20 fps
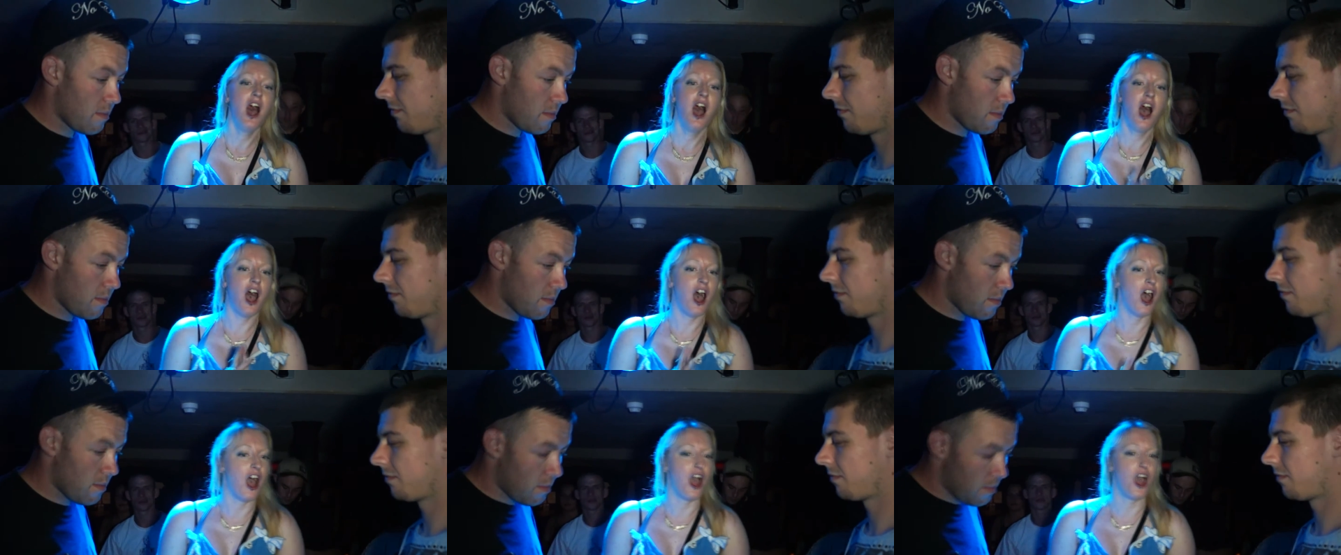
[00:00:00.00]

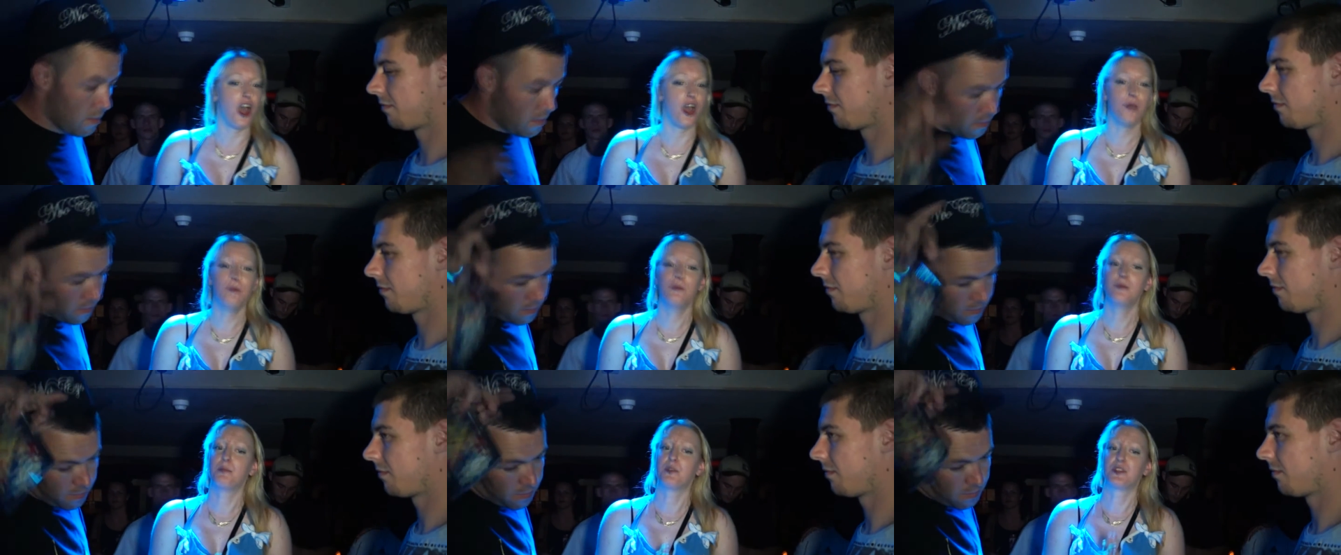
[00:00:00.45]

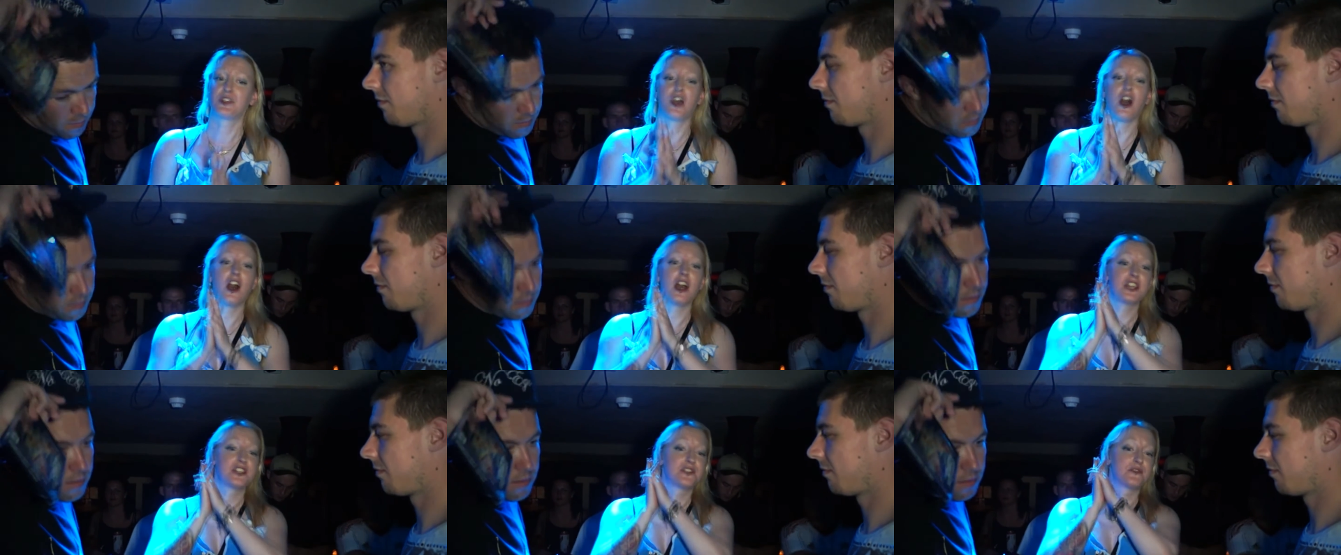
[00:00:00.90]
Speaker 1: Um,
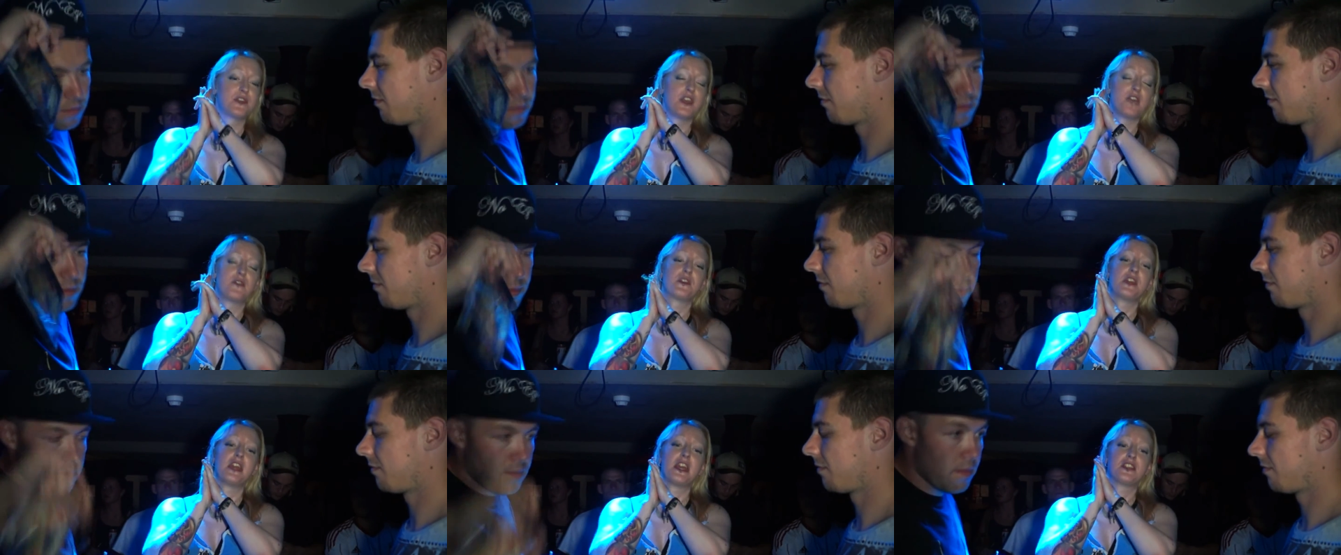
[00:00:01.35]
guys have
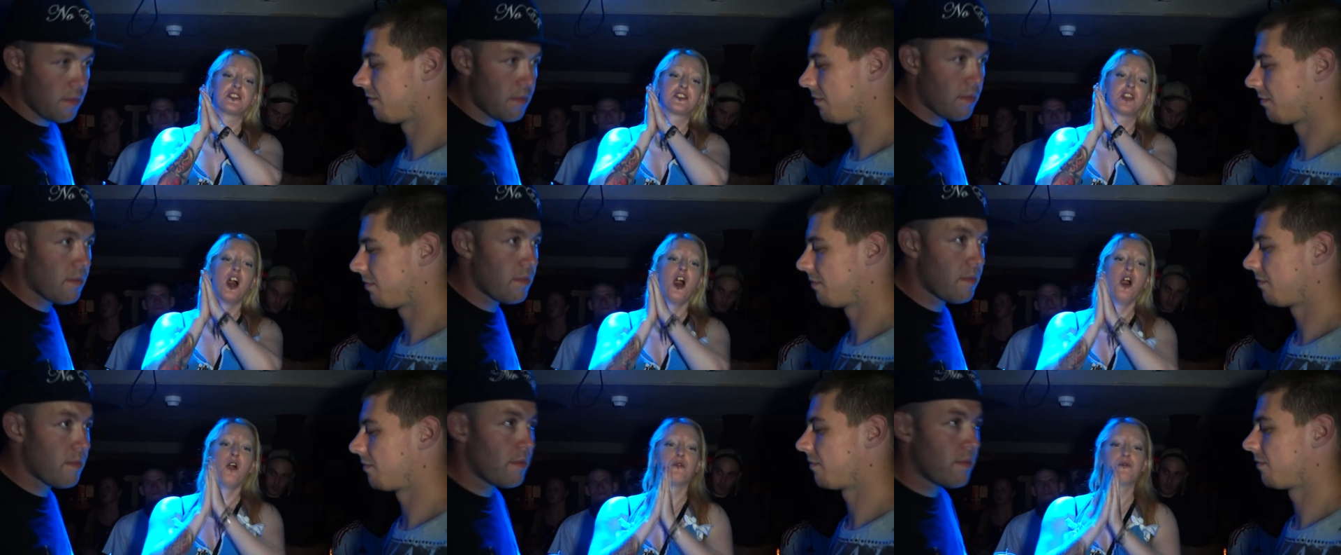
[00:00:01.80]
given it
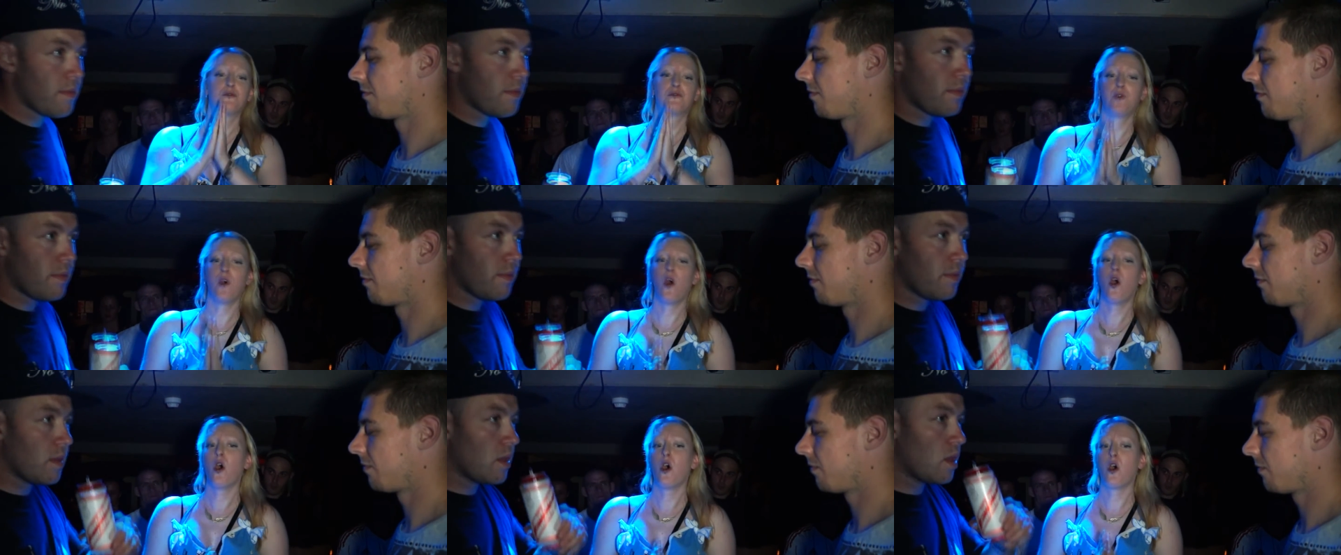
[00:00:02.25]
4